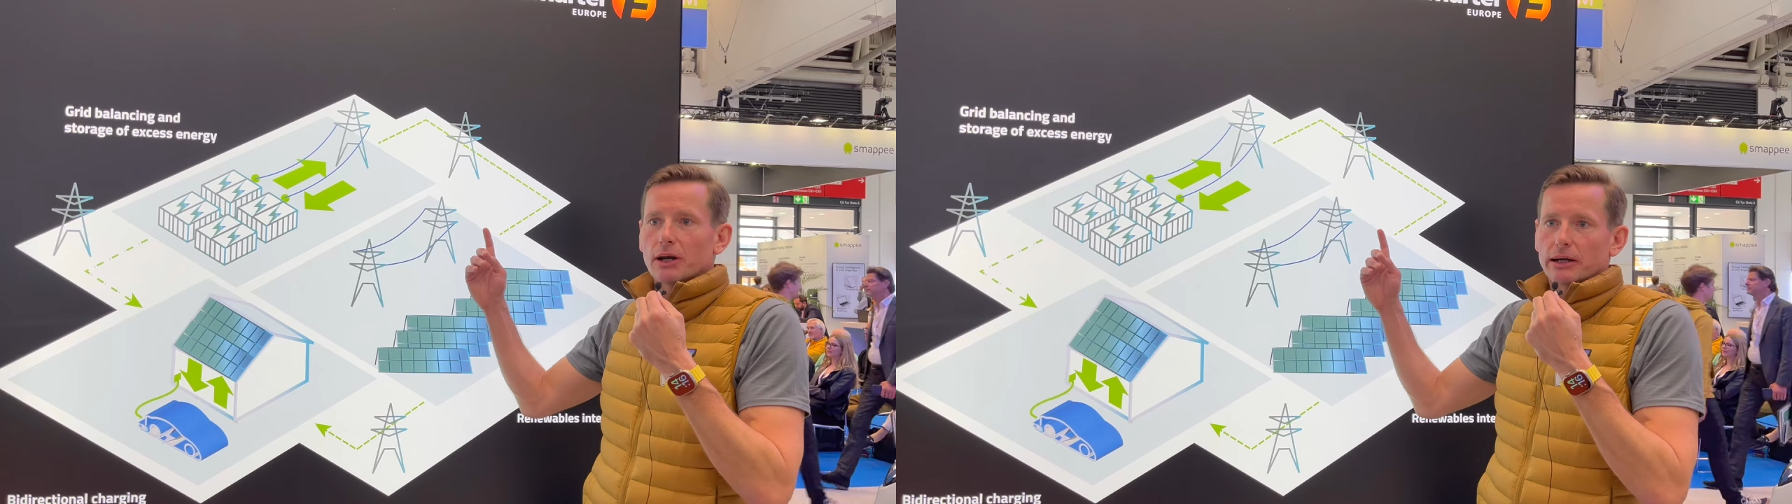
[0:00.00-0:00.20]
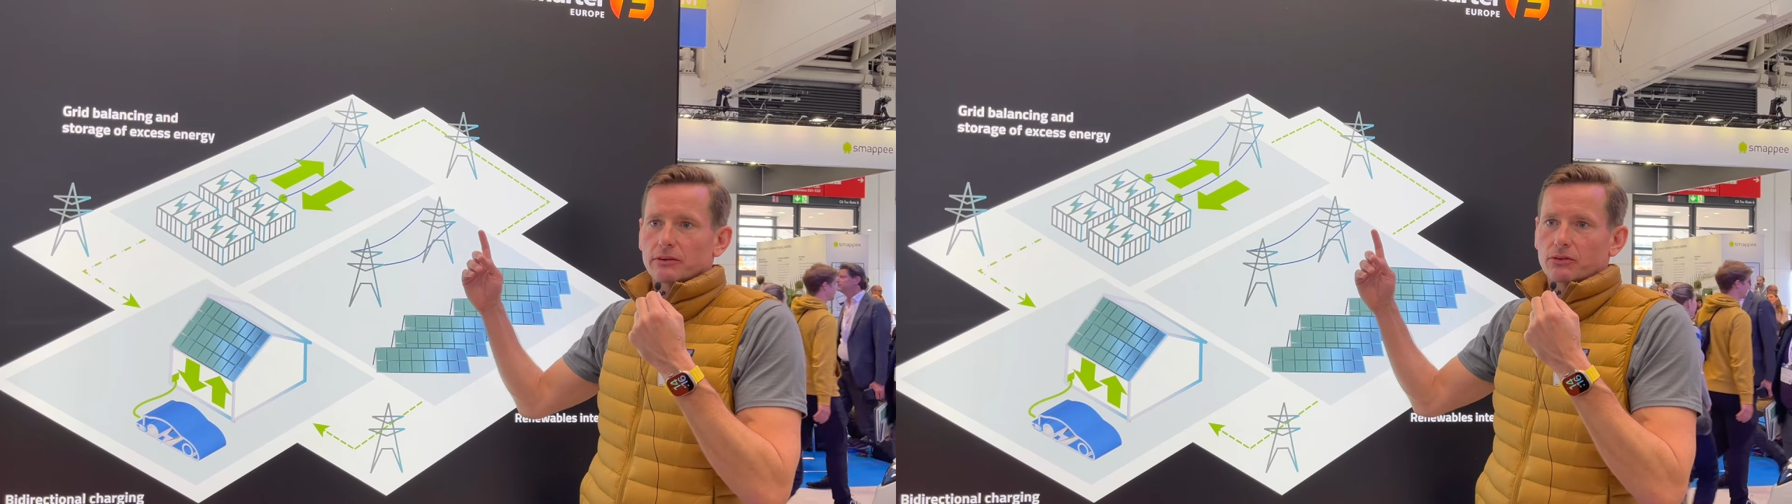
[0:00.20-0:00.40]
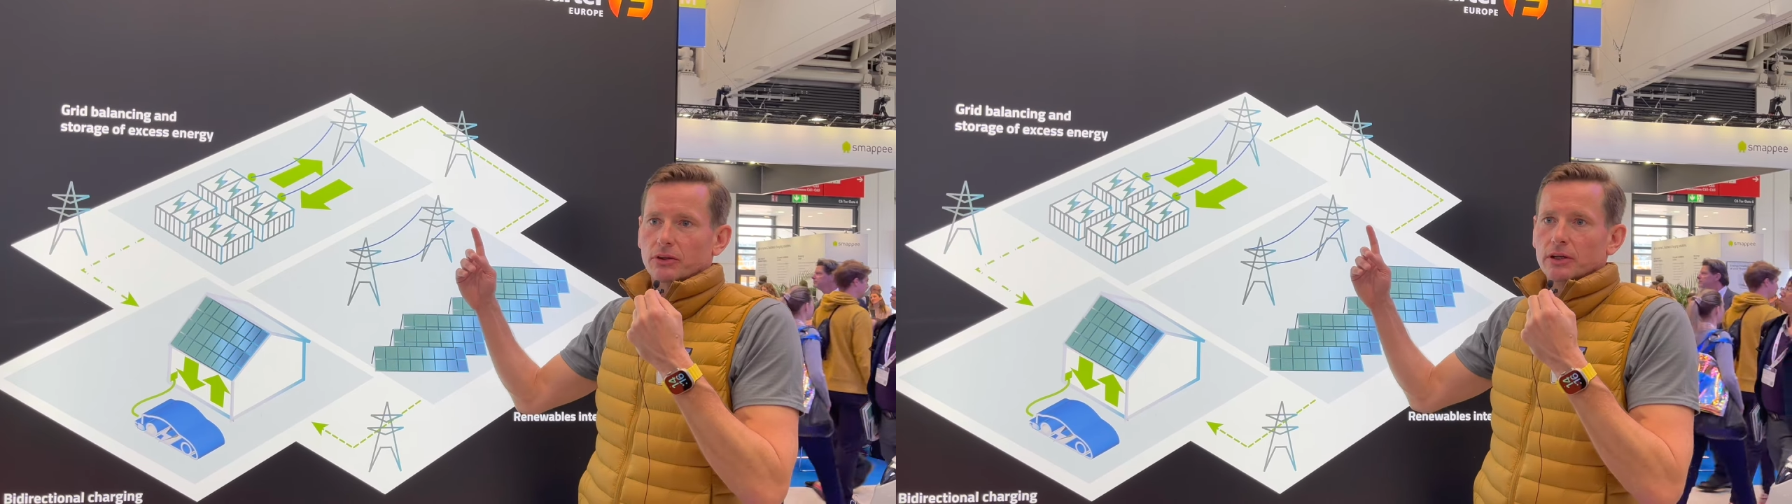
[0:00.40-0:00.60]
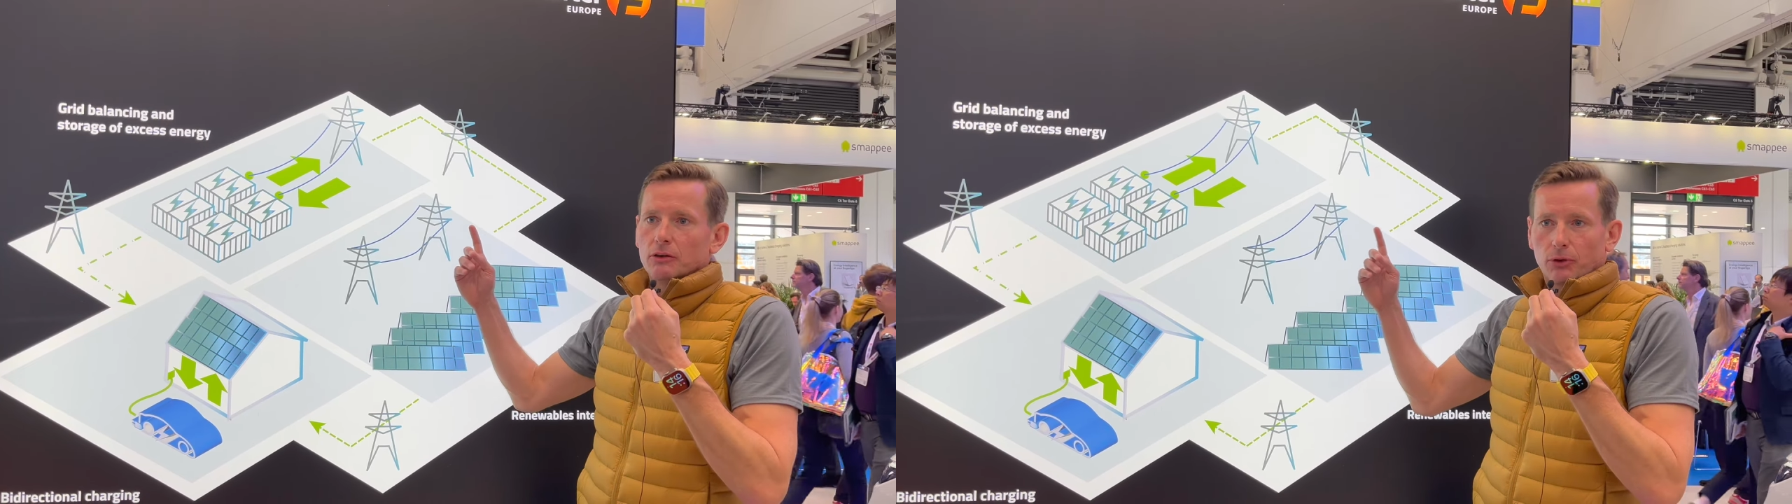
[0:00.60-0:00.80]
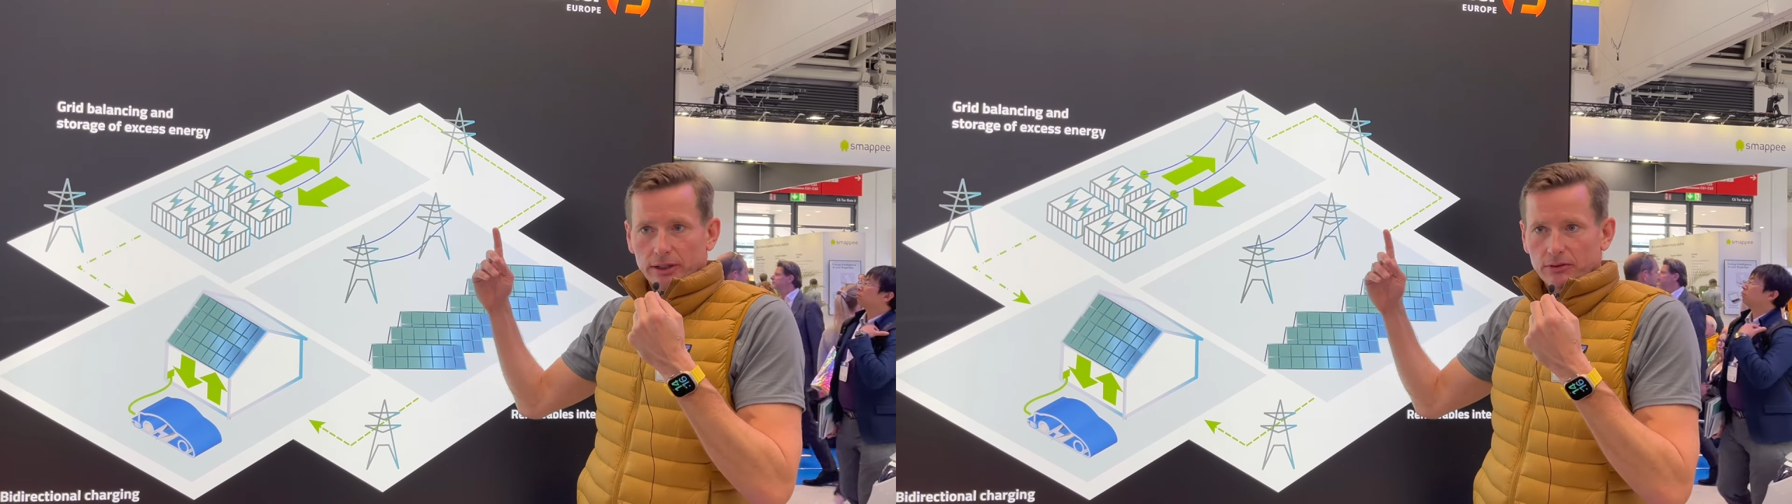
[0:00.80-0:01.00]
And then
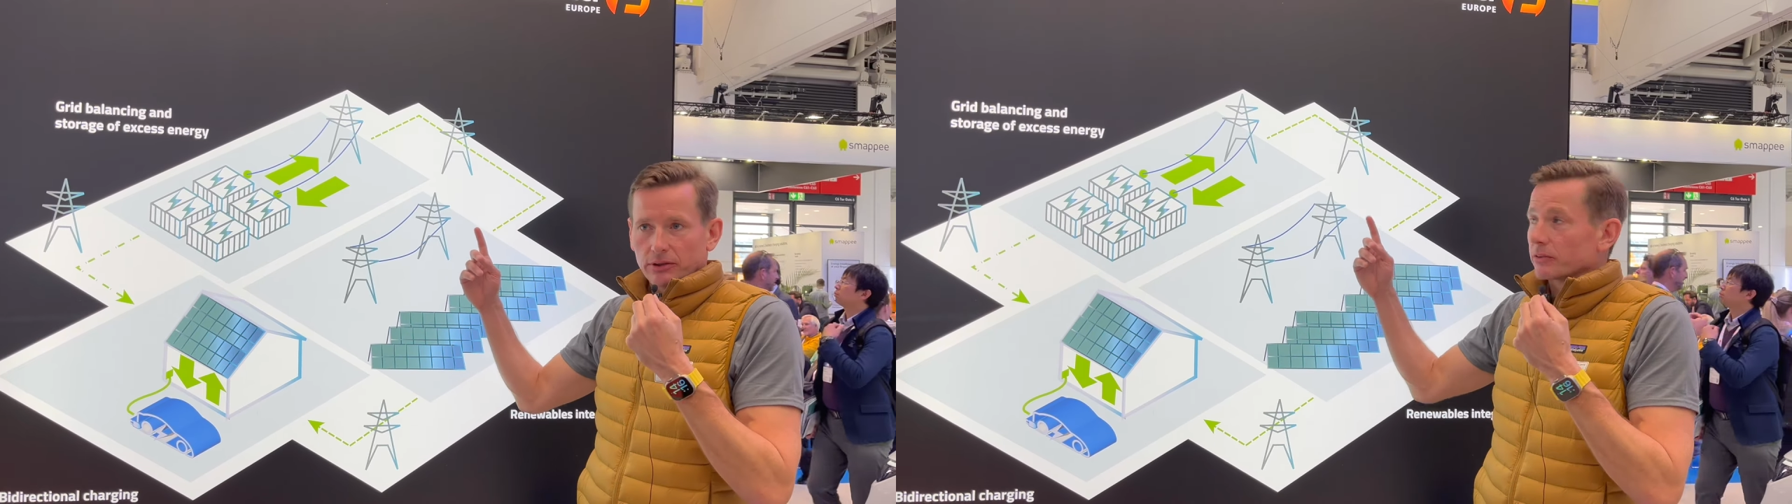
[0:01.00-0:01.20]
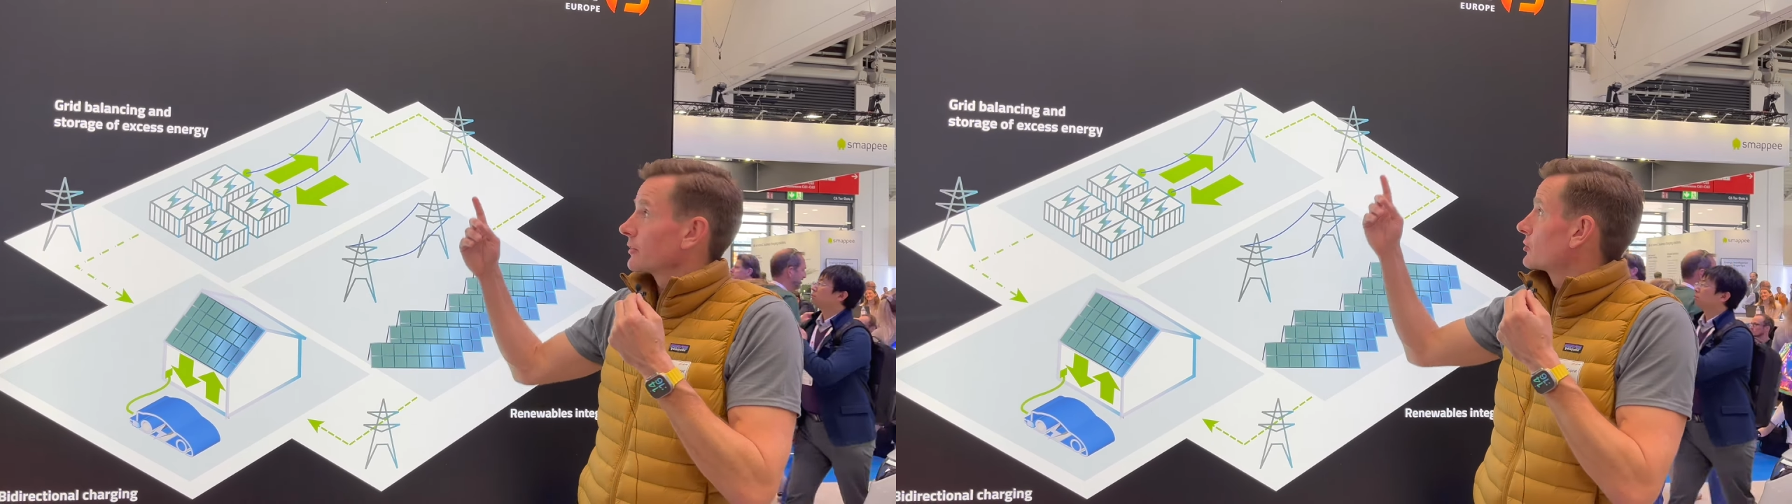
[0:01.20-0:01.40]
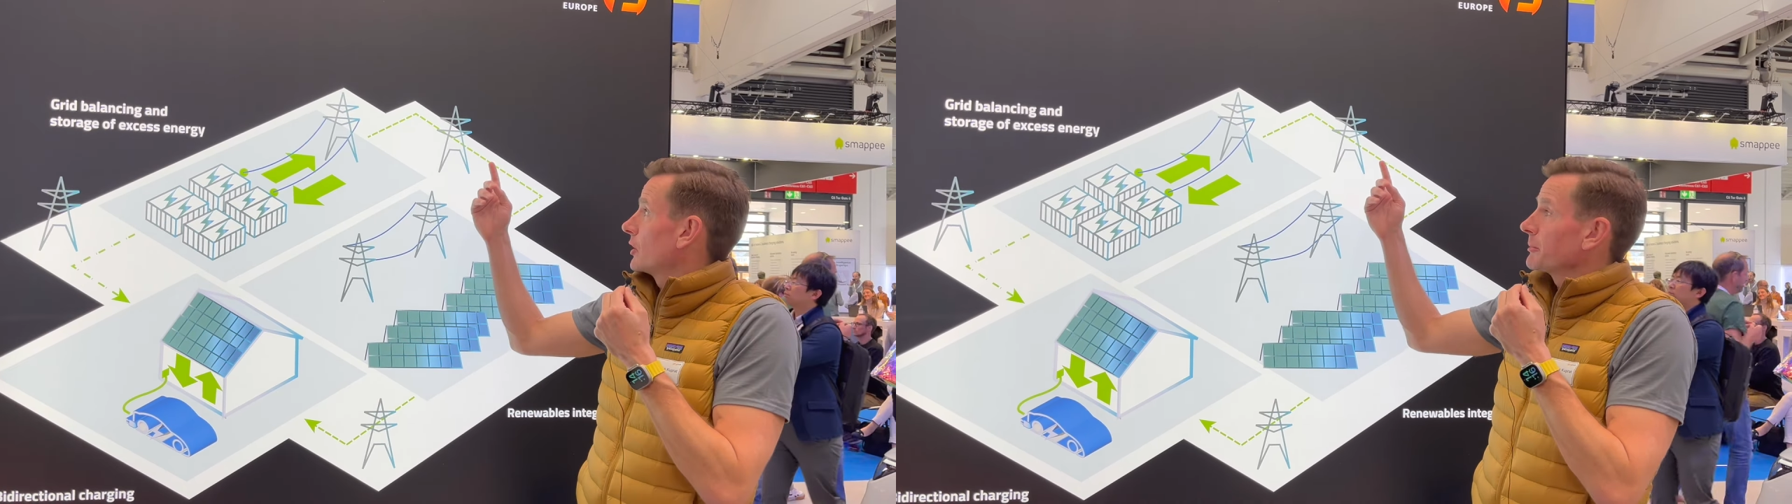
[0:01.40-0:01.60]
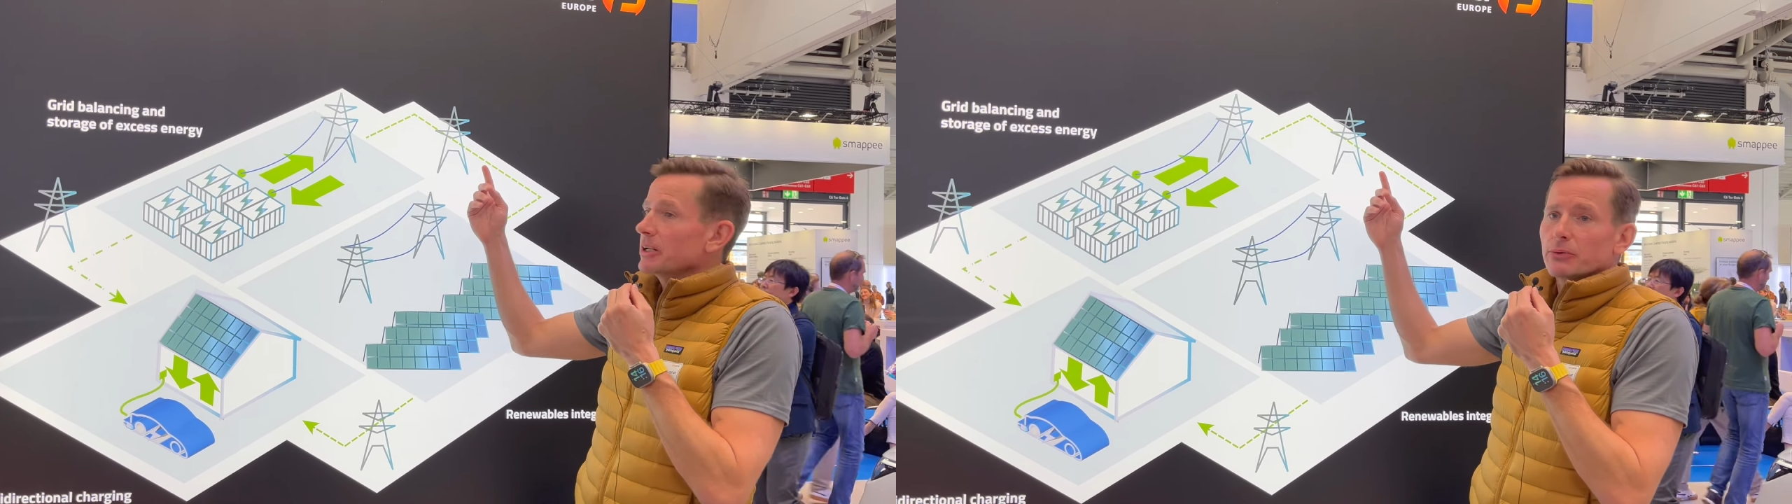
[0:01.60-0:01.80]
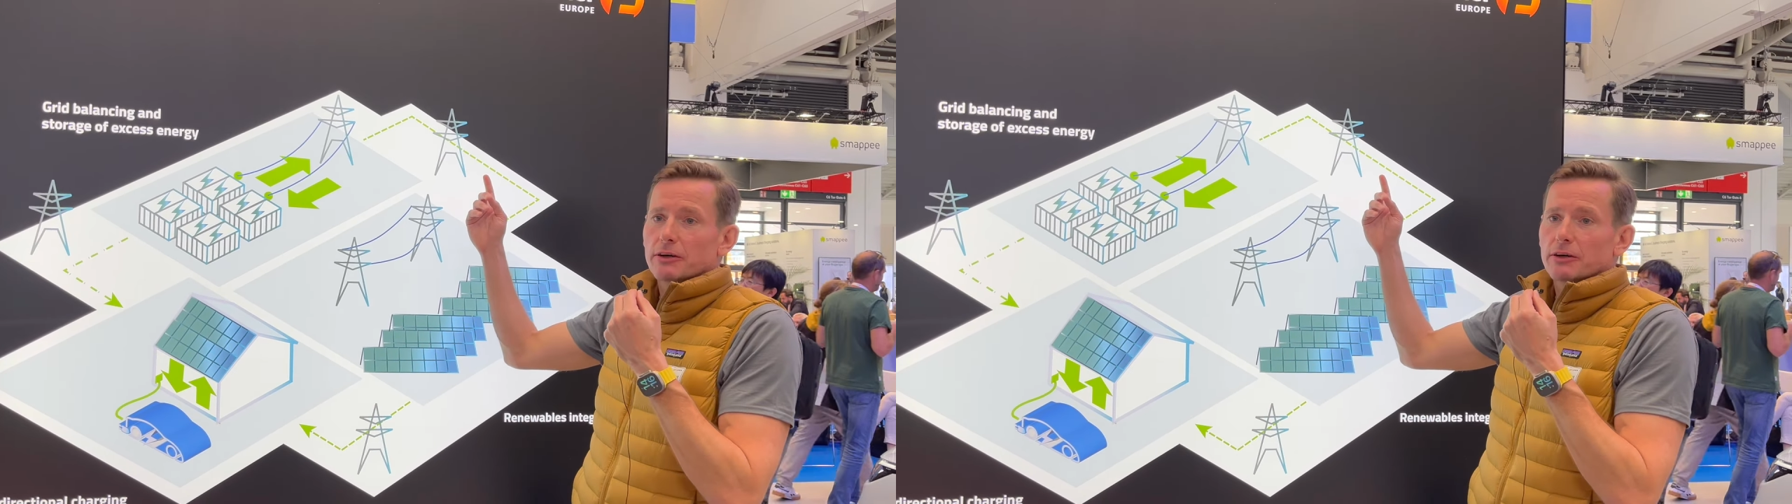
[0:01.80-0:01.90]
Mark explains that